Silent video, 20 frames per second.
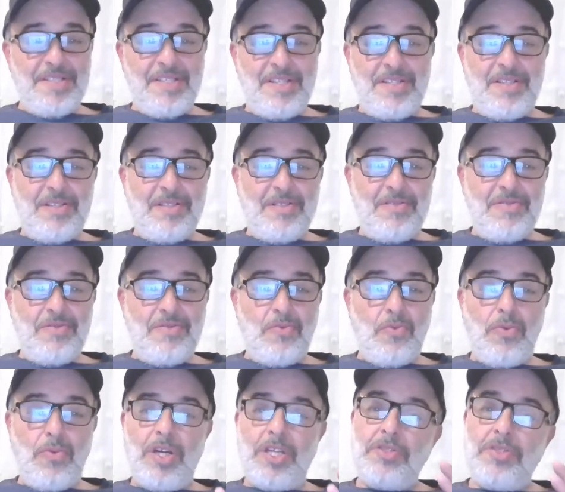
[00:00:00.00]

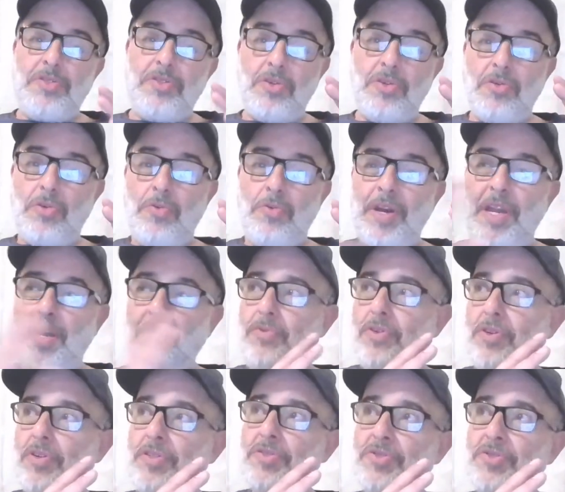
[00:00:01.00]
one took away
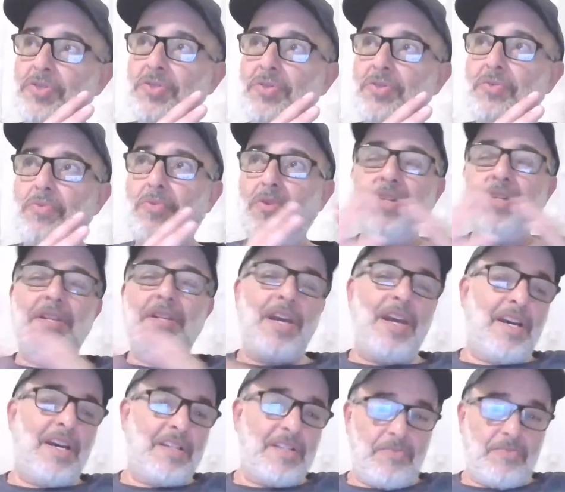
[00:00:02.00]
words, one
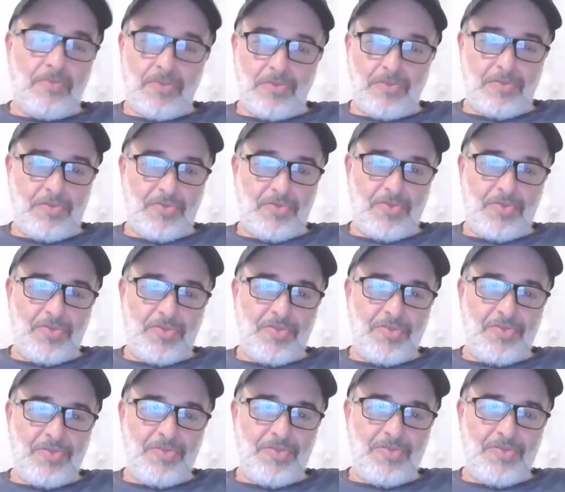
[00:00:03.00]
added words.